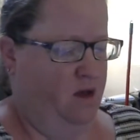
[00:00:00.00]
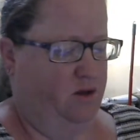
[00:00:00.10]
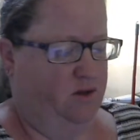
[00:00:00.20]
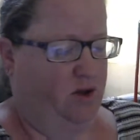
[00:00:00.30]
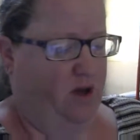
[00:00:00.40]

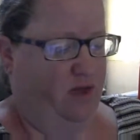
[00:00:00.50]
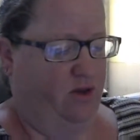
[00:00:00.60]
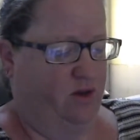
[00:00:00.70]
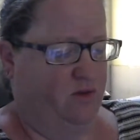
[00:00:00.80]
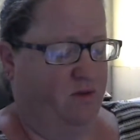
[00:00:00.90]
So yeah,
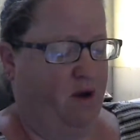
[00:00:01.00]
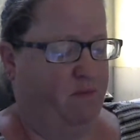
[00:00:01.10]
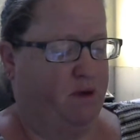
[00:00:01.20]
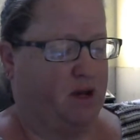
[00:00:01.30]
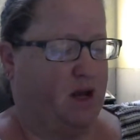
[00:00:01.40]
those were my
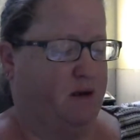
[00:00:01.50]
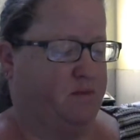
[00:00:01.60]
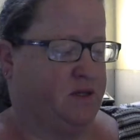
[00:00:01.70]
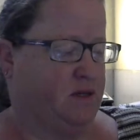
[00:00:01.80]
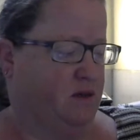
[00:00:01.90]

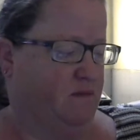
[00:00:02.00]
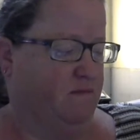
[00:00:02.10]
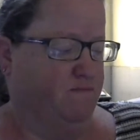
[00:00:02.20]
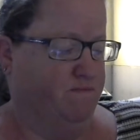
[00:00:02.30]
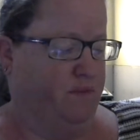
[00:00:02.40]
pickups.
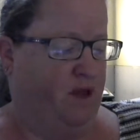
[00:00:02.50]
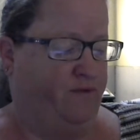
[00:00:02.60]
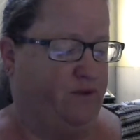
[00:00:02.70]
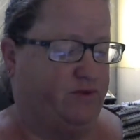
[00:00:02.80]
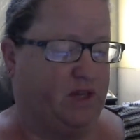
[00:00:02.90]
If
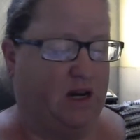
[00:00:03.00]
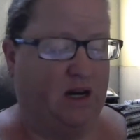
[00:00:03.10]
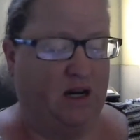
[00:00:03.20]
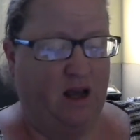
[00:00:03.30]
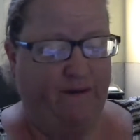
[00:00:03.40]
you've seen
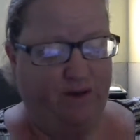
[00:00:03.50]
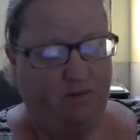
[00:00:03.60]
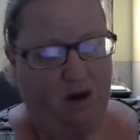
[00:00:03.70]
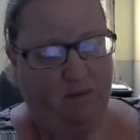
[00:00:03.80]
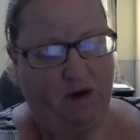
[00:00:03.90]
any of them,
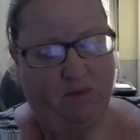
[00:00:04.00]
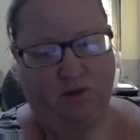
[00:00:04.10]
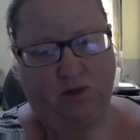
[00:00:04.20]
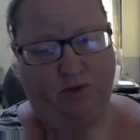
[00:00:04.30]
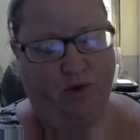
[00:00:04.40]
let me know
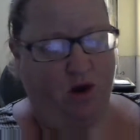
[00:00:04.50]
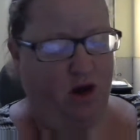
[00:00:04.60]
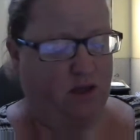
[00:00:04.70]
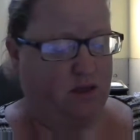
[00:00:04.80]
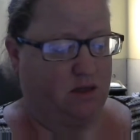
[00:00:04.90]
what you
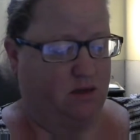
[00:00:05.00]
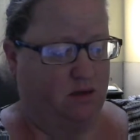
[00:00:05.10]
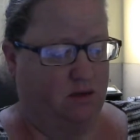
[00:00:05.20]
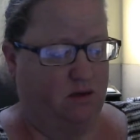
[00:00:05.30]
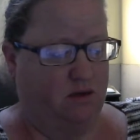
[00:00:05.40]
thought.
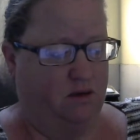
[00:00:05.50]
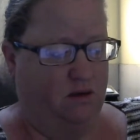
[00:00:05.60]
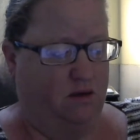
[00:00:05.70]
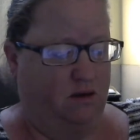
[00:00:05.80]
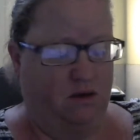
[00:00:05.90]

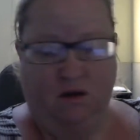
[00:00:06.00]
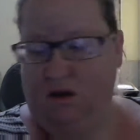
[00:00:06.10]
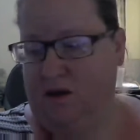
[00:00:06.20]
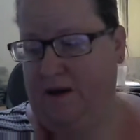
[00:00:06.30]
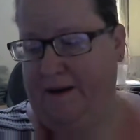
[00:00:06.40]

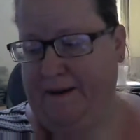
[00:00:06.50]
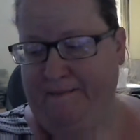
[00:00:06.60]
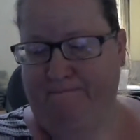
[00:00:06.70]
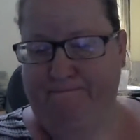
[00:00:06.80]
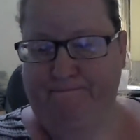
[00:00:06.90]

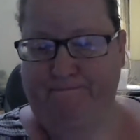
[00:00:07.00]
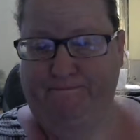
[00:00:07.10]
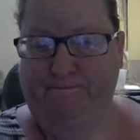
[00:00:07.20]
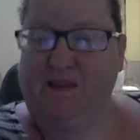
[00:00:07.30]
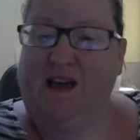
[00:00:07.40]
Um,
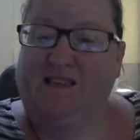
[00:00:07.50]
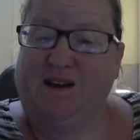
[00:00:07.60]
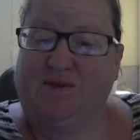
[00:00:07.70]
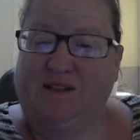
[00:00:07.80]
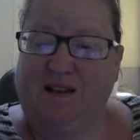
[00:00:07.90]
yeah,
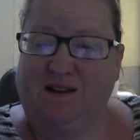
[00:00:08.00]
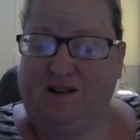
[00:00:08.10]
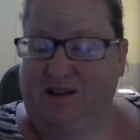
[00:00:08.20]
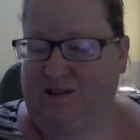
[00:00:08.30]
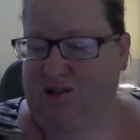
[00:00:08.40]
that was it
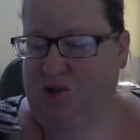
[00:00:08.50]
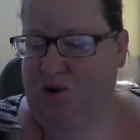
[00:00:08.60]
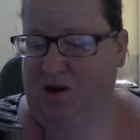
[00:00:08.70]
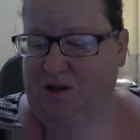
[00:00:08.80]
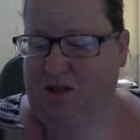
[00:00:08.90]

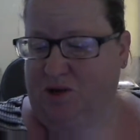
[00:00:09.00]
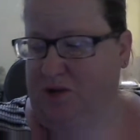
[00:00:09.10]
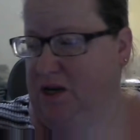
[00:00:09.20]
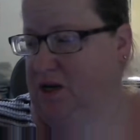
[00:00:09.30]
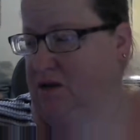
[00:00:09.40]
short,
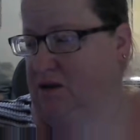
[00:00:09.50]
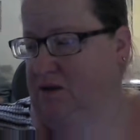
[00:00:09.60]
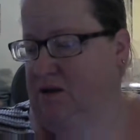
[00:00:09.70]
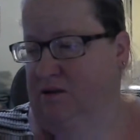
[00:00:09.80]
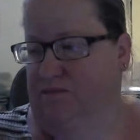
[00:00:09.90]
sweet.
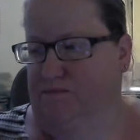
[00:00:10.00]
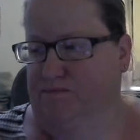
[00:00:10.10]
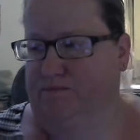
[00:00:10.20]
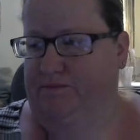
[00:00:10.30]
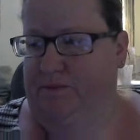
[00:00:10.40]

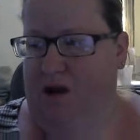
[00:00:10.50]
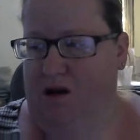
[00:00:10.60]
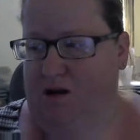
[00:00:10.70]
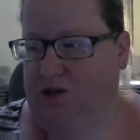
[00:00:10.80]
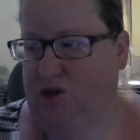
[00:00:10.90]

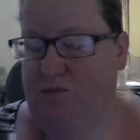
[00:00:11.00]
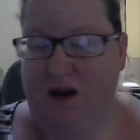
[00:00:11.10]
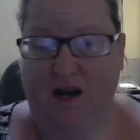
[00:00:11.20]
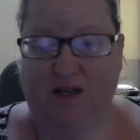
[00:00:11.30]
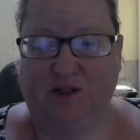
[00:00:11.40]
On to my
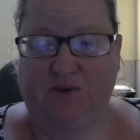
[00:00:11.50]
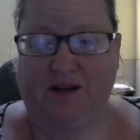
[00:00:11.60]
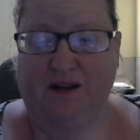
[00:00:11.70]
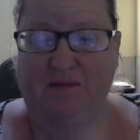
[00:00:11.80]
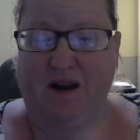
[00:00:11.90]
next one
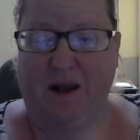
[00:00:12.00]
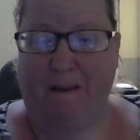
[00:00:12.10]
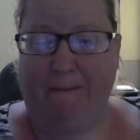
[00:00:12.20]
in a minute.